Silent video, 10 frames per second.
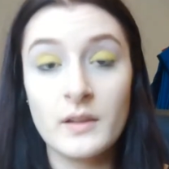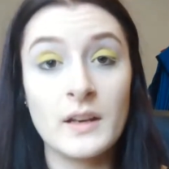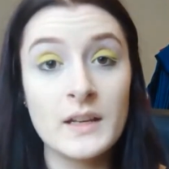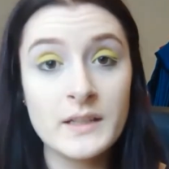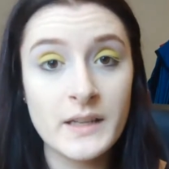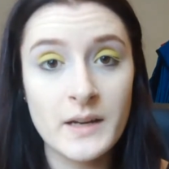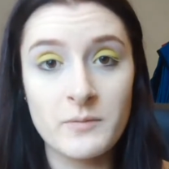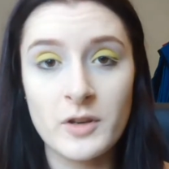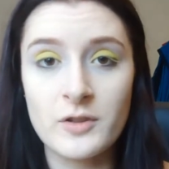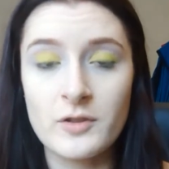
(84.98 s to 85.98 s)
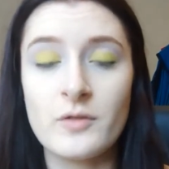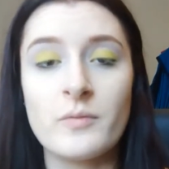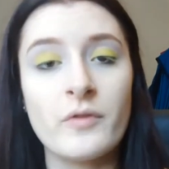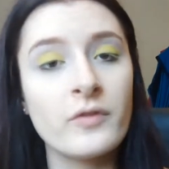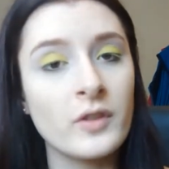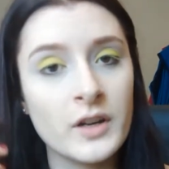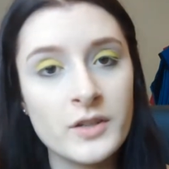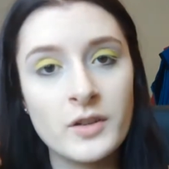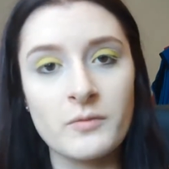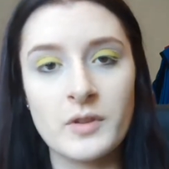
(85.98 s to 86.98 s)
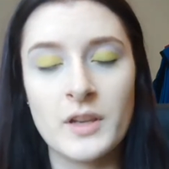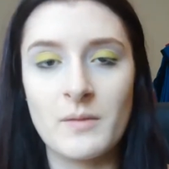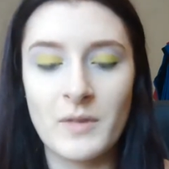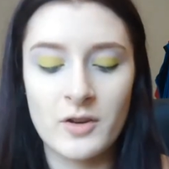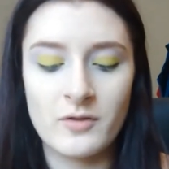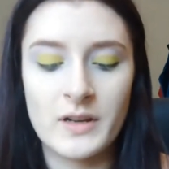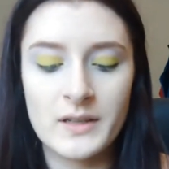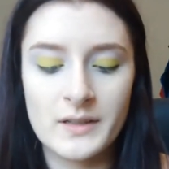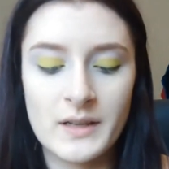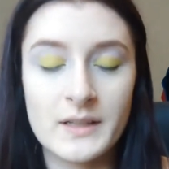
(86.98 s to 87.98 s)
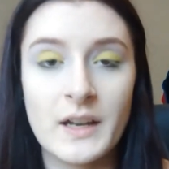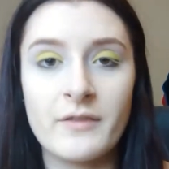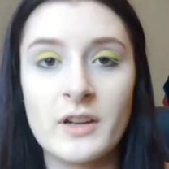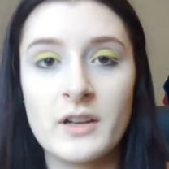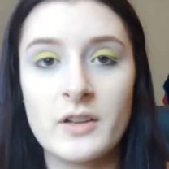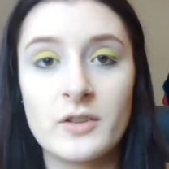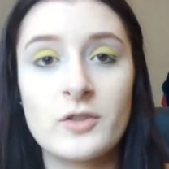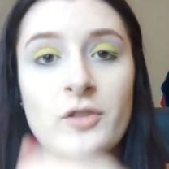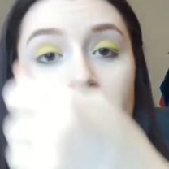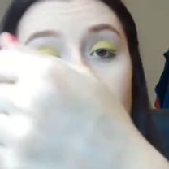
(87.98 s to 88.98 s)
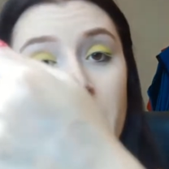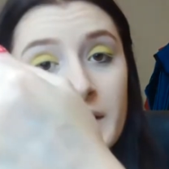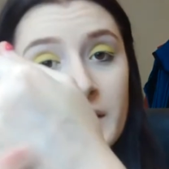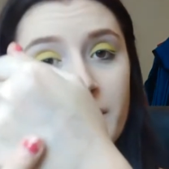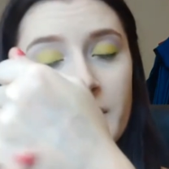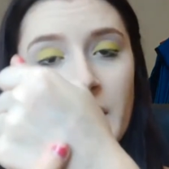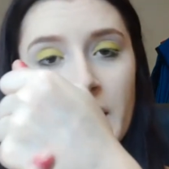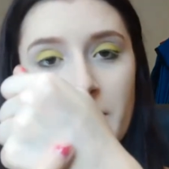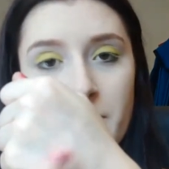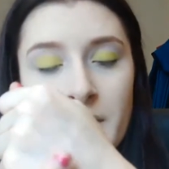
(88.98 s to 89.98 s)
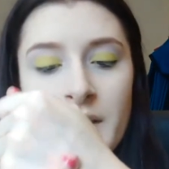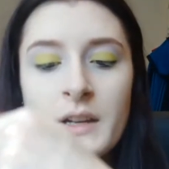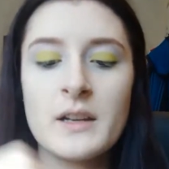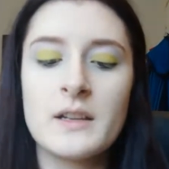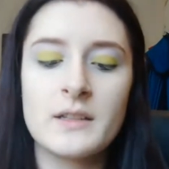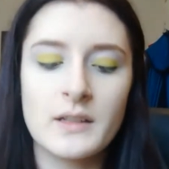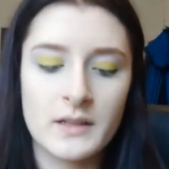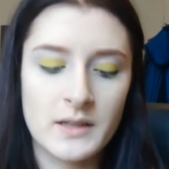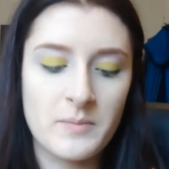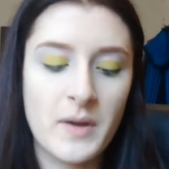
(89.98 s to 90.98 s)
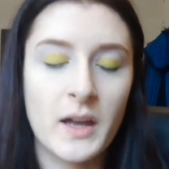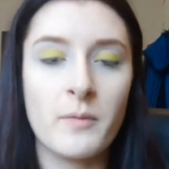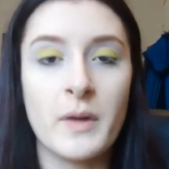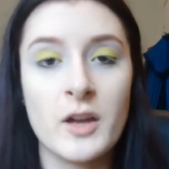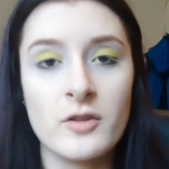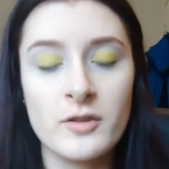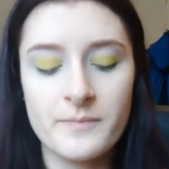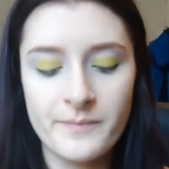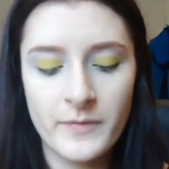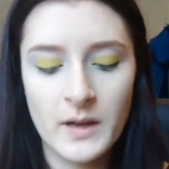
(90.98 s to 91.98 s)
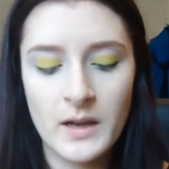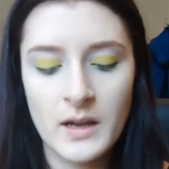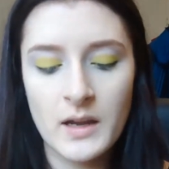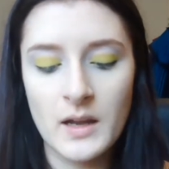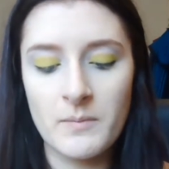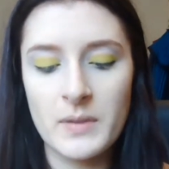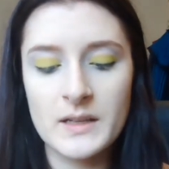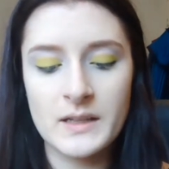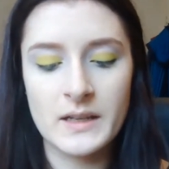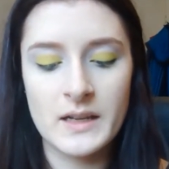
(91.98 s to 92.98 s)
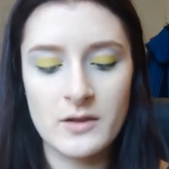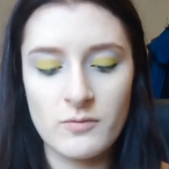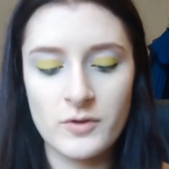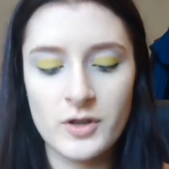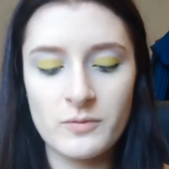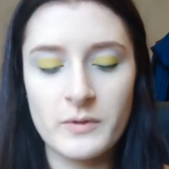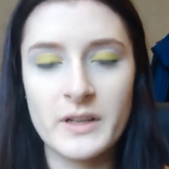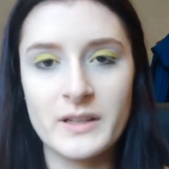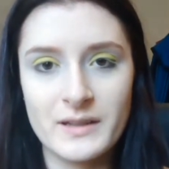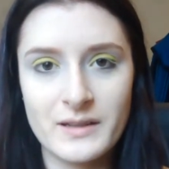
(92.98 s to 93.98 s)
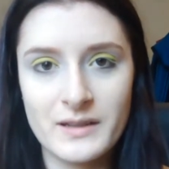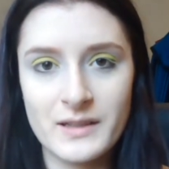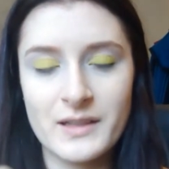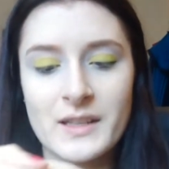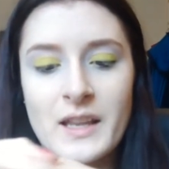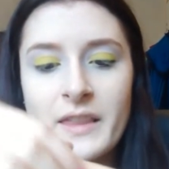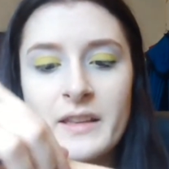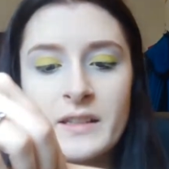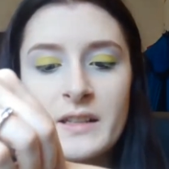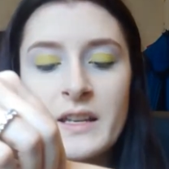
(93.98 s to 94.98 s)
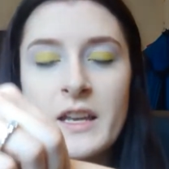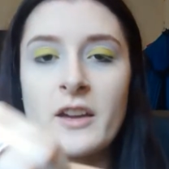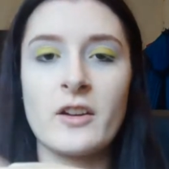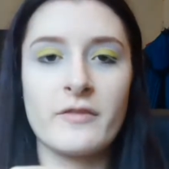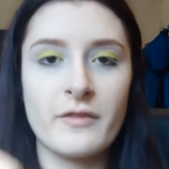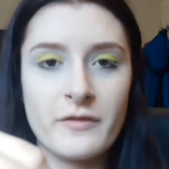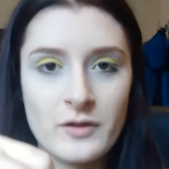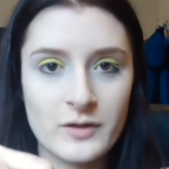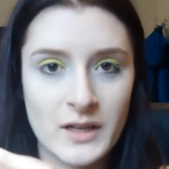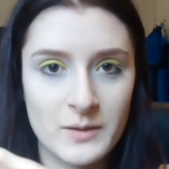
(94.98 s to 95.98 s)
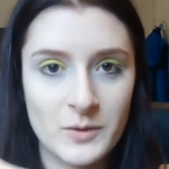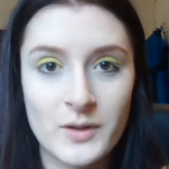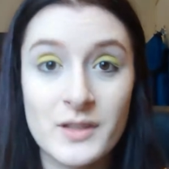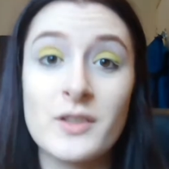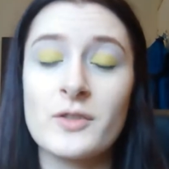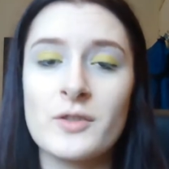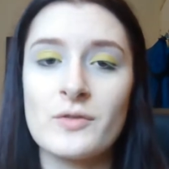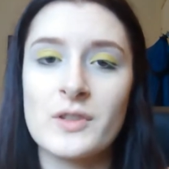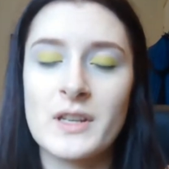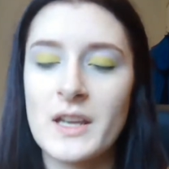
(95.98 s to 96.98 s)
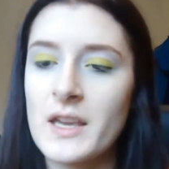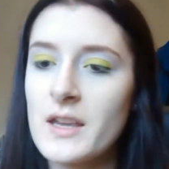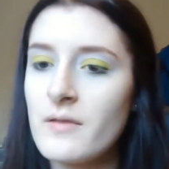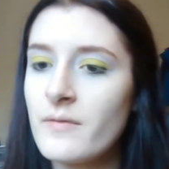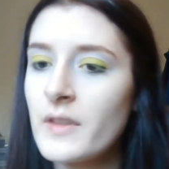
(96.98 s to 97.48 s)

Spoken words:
The next thing I'm going to do before I start working on my crease is I've got two pieces of tape stuck to the back of my arm, and basically you just want to stick this and take it off a few times so it's not too sticky.